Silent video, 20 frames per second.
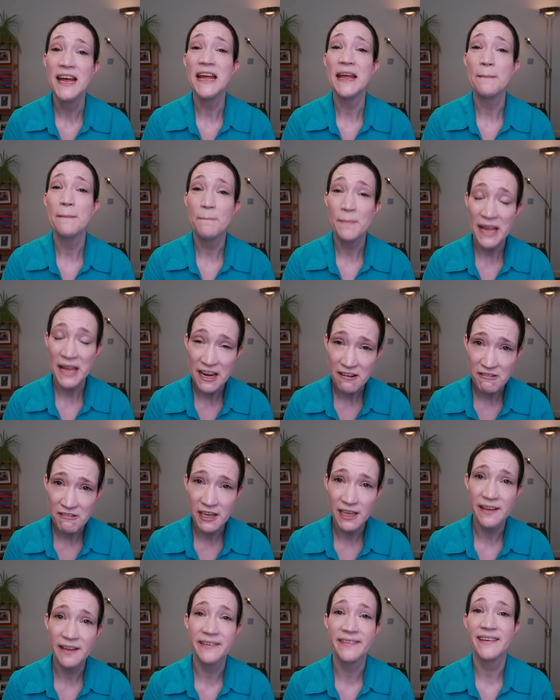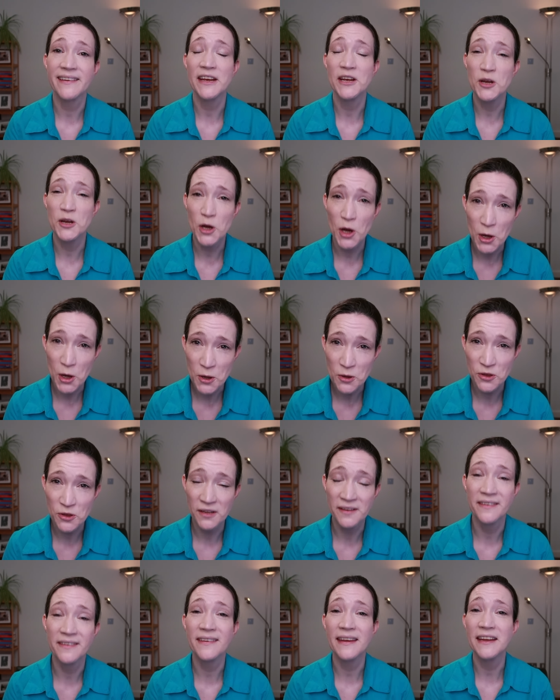imperialist
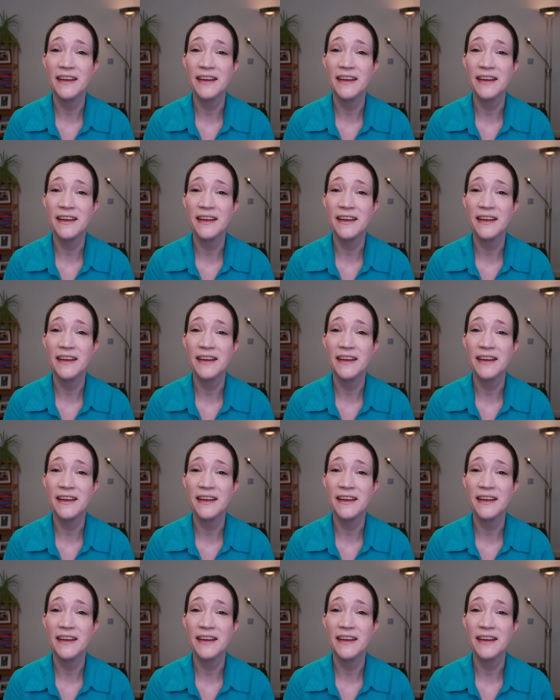incursions